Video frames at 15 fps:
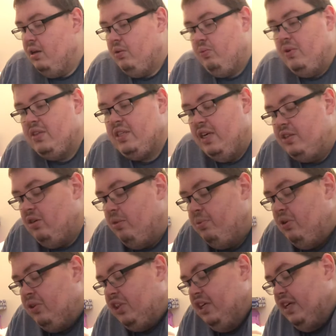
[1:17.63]
Reason I know
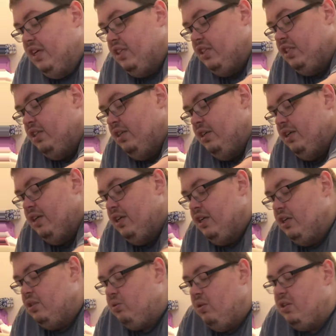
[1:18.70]
about this
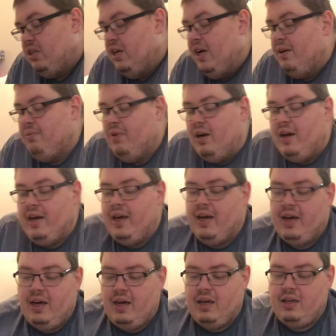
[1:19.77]
is one time I
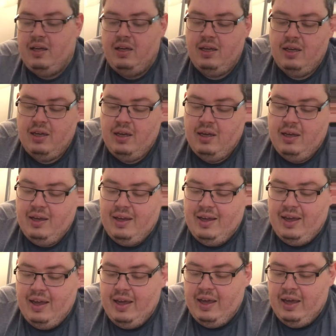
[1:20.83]
had
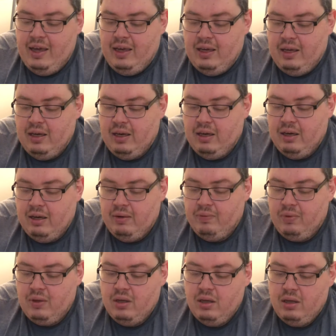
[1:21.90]
a
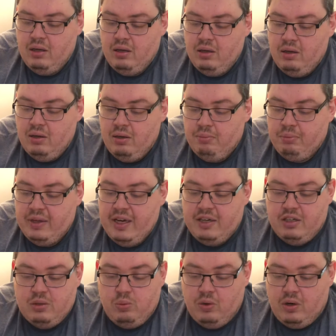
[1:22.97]

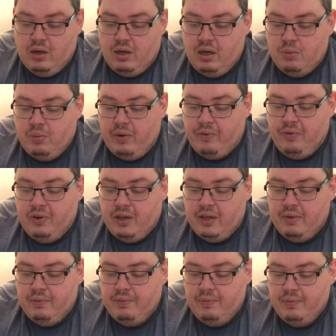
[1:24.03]
planter's wart on my foot.
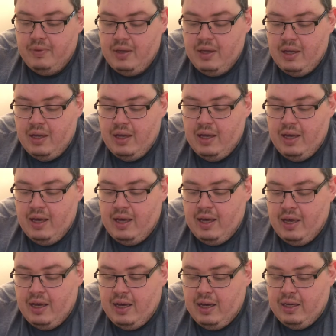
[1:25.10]

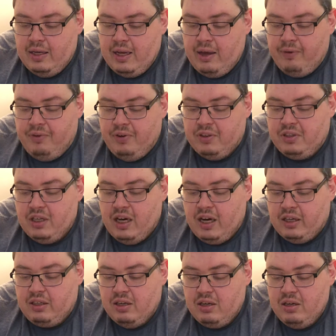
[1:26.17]
And a foot
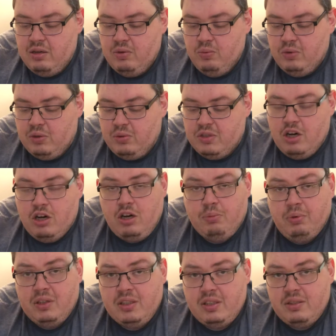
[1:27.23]
doctor, which was a
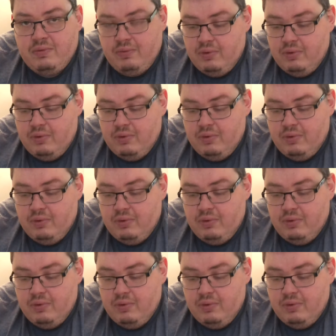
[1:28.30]
herbalist,